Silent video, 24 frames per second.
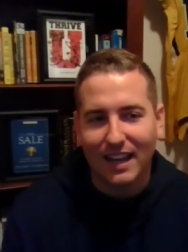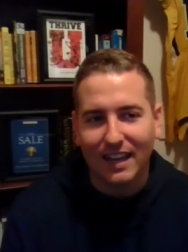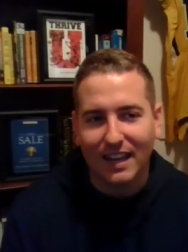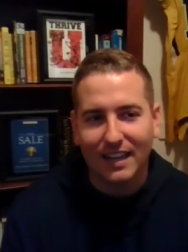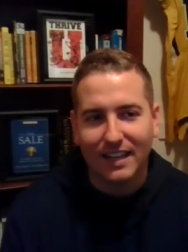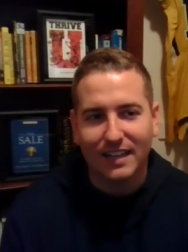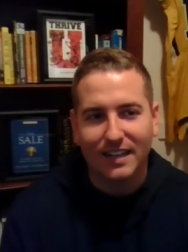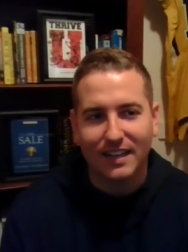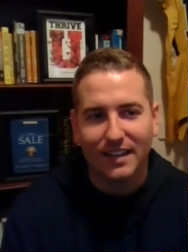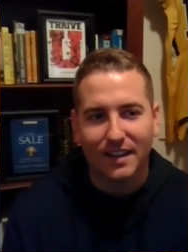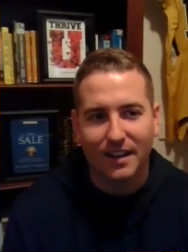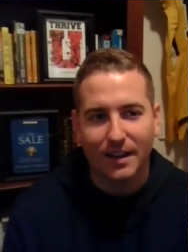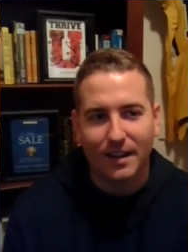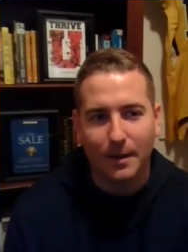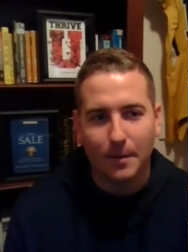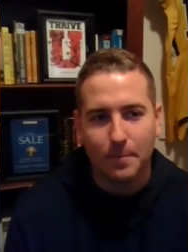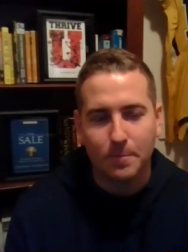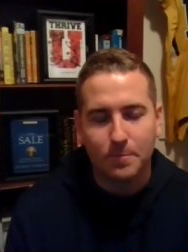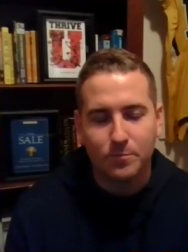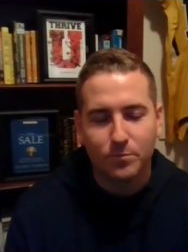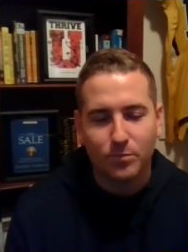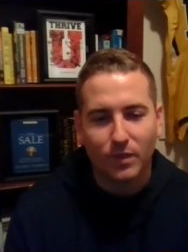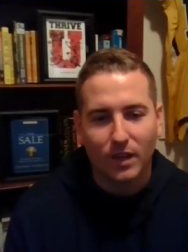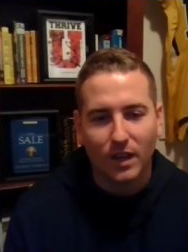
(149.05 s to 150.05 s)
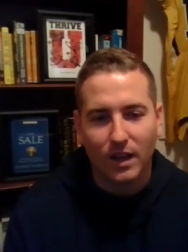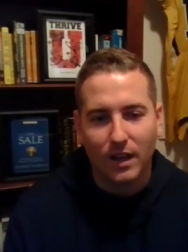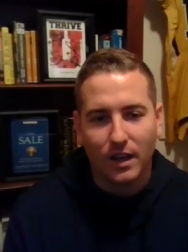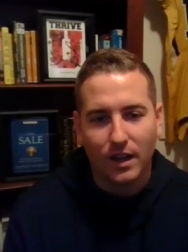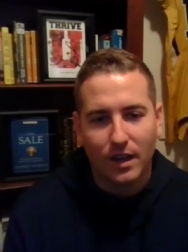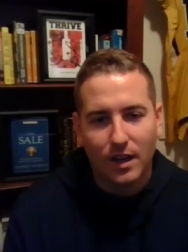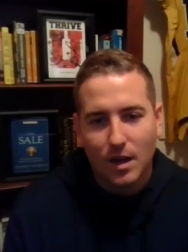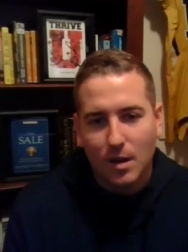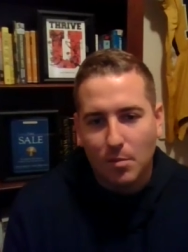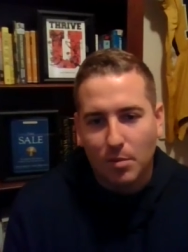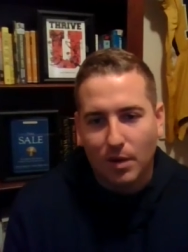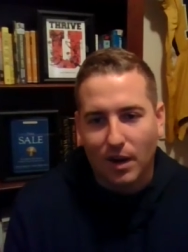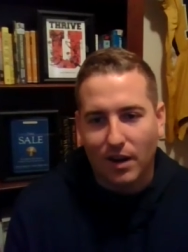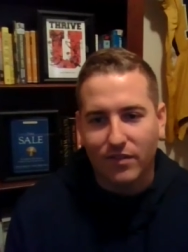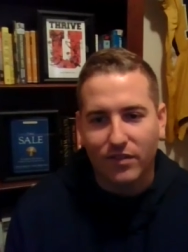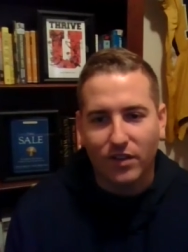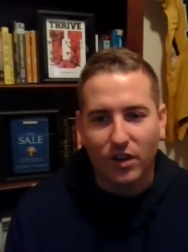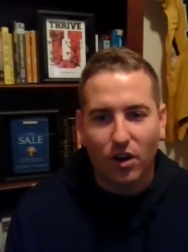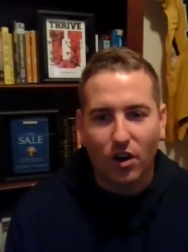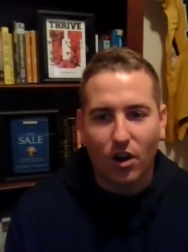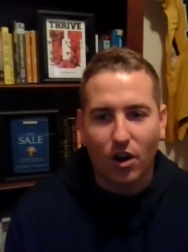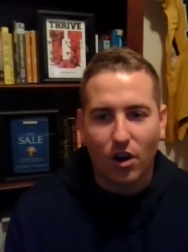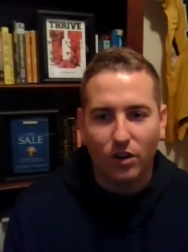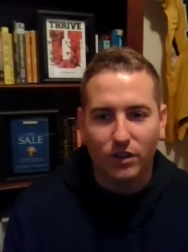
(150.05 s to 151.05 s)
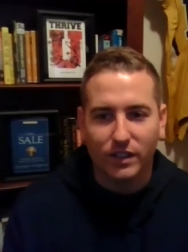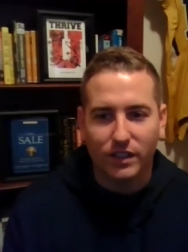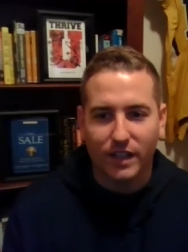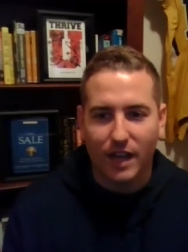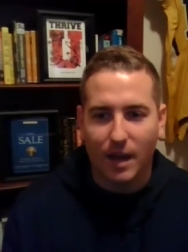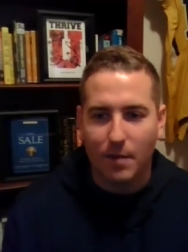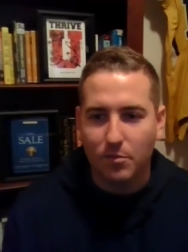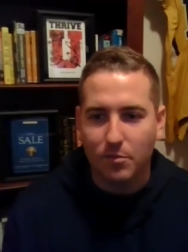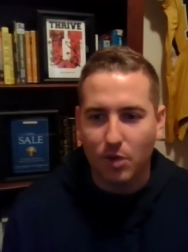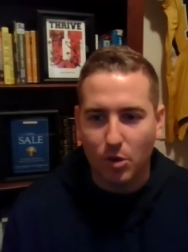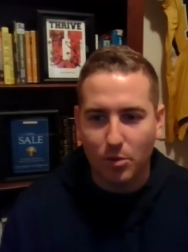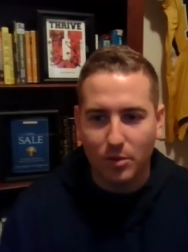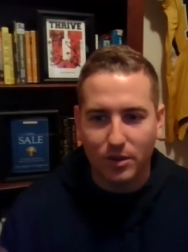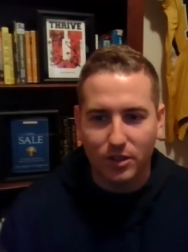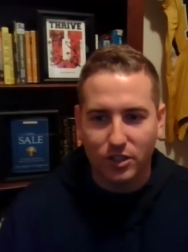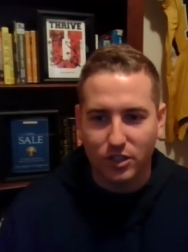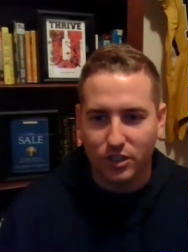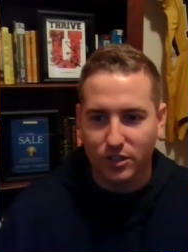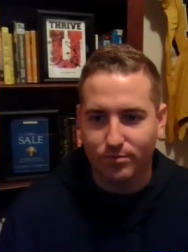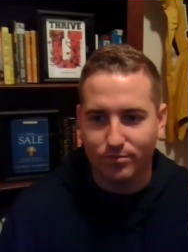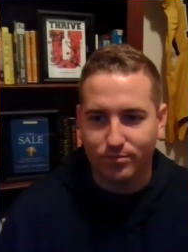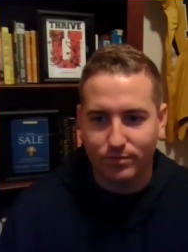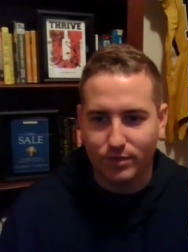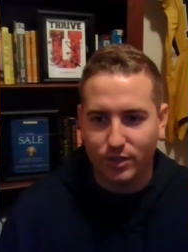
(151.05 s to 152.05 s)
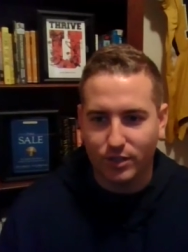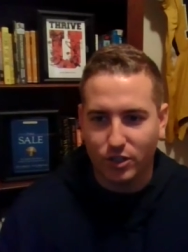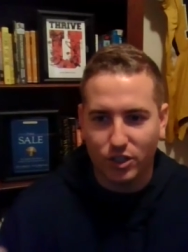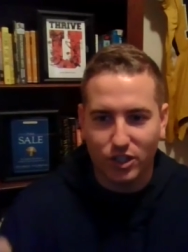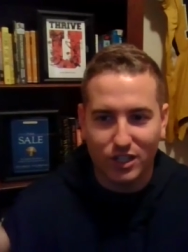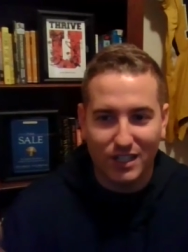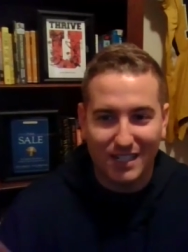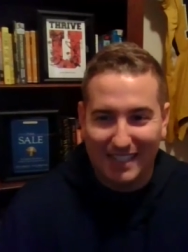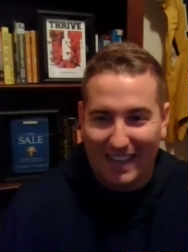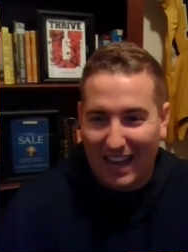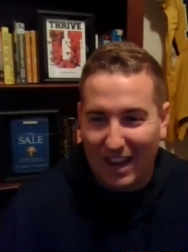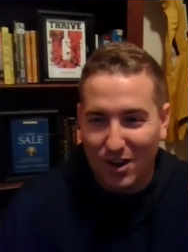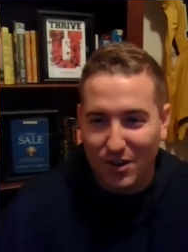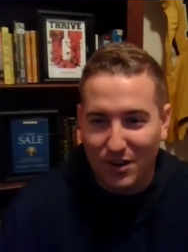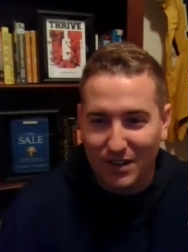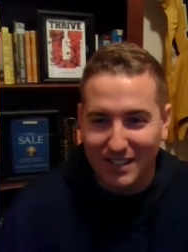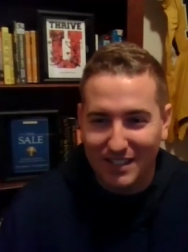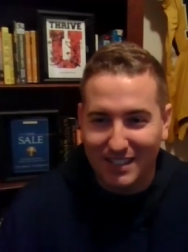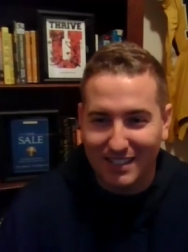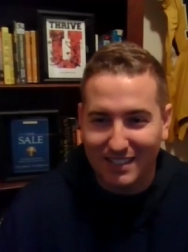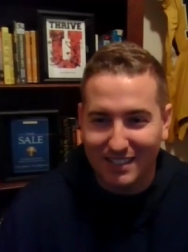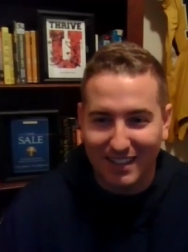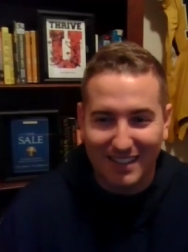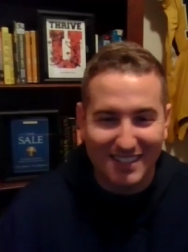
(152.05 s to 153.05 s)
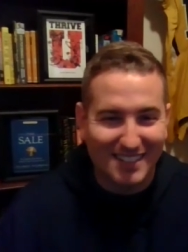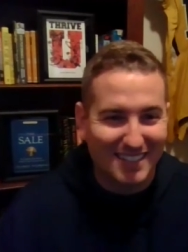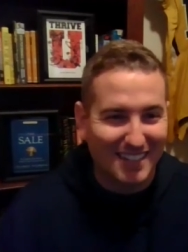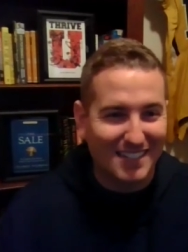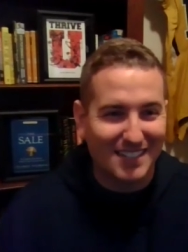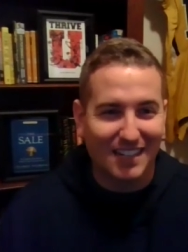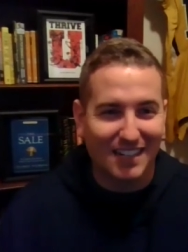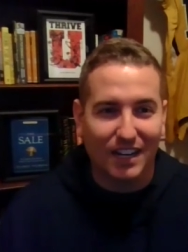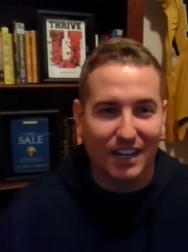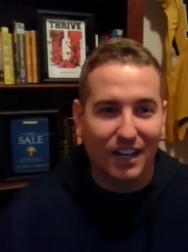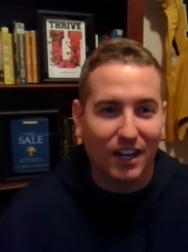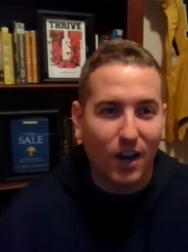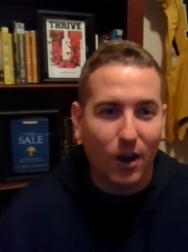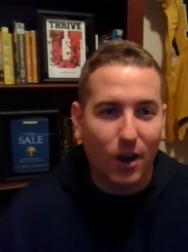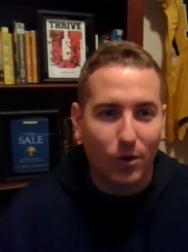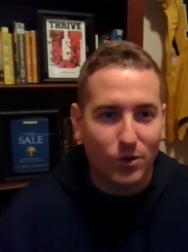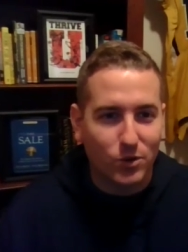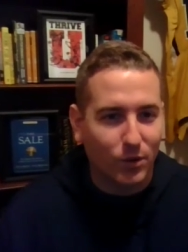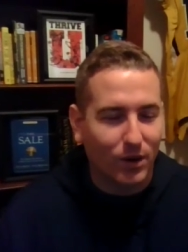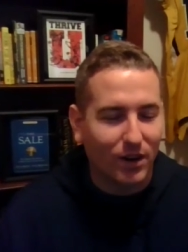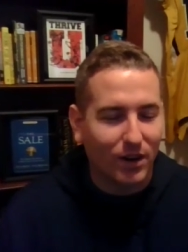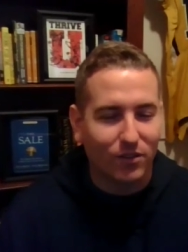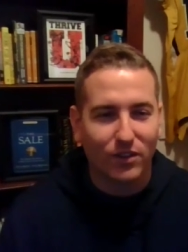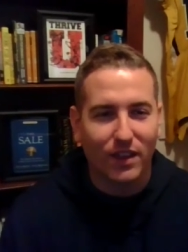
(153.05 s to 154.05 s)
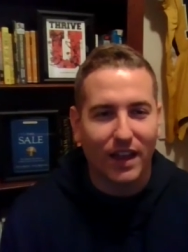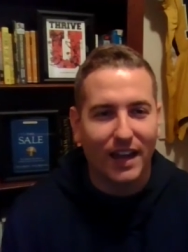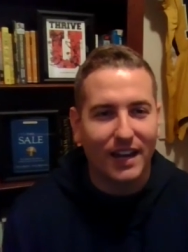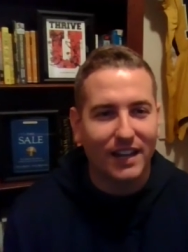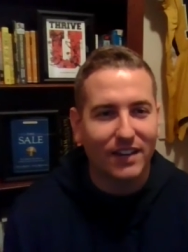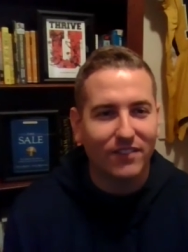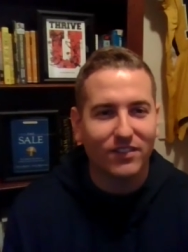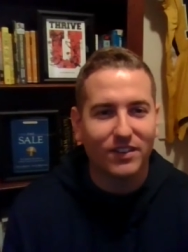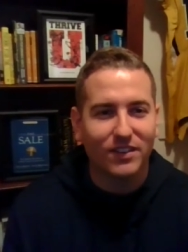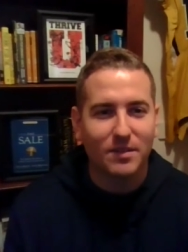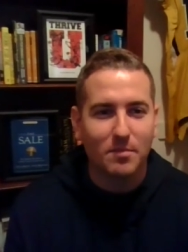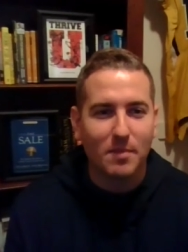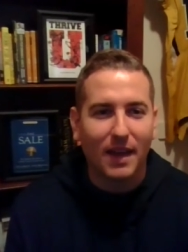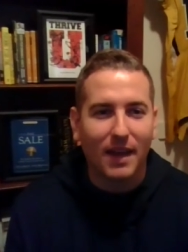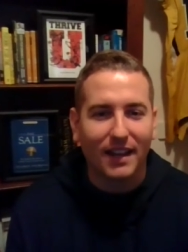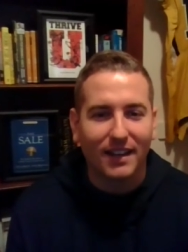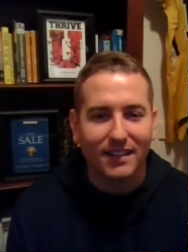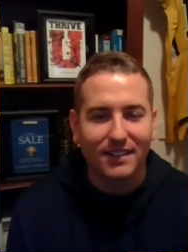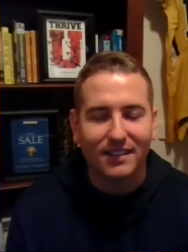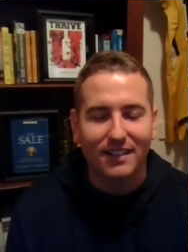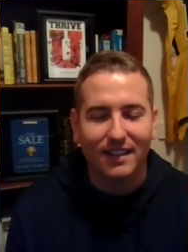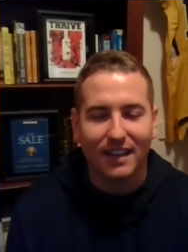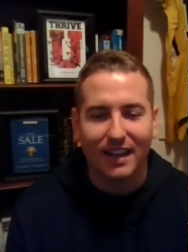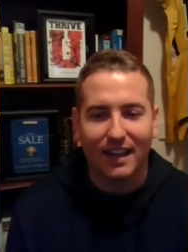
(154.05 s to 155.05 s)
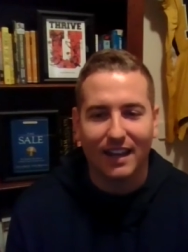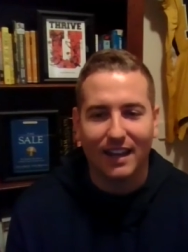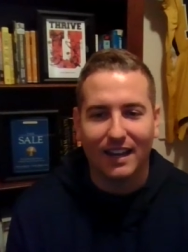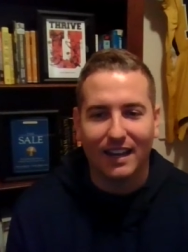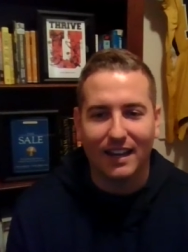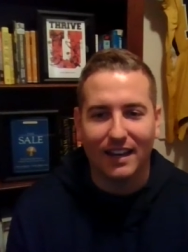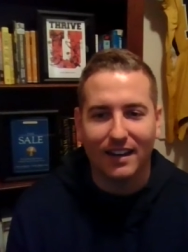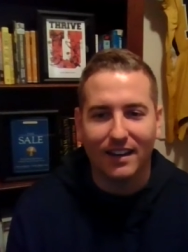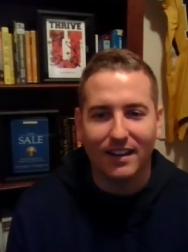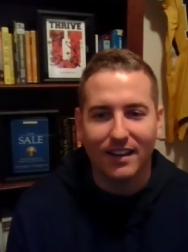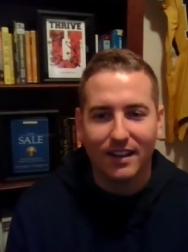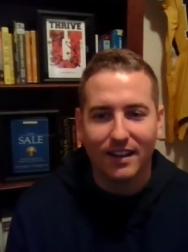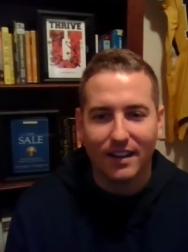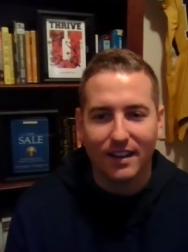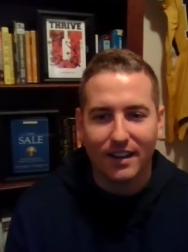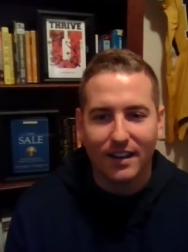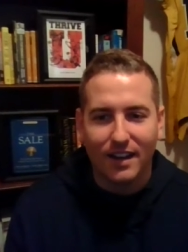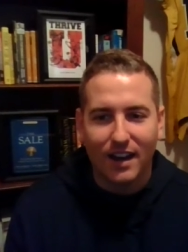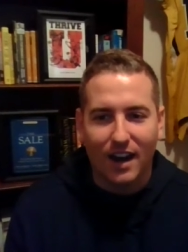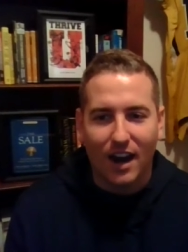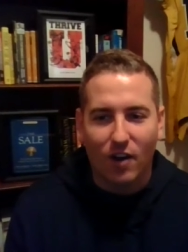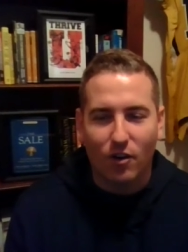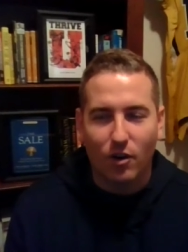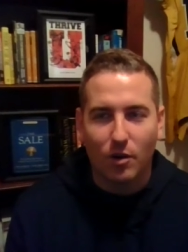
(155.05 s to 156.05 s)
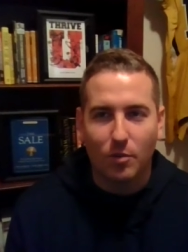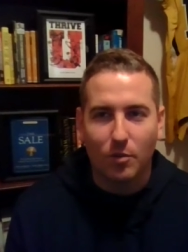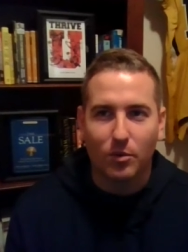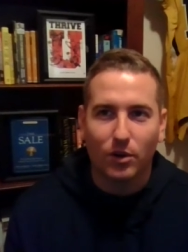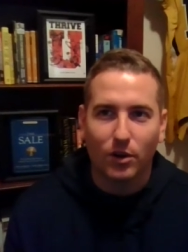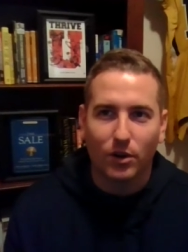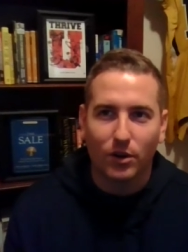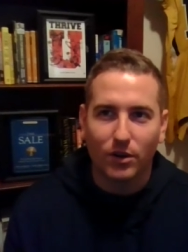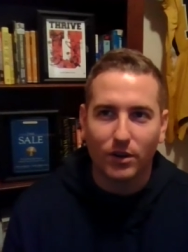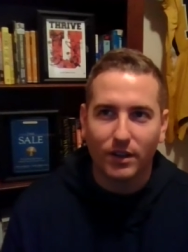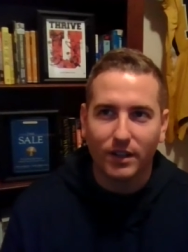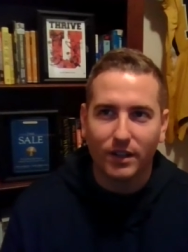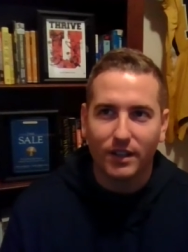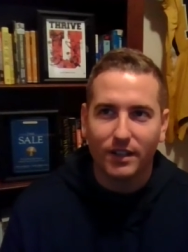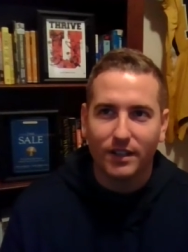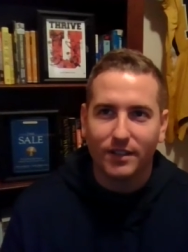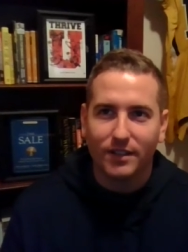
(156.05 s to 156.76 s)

And um, but I felt called in that moment to to just stay on as assistant coach, whatever that even meant. And I remember,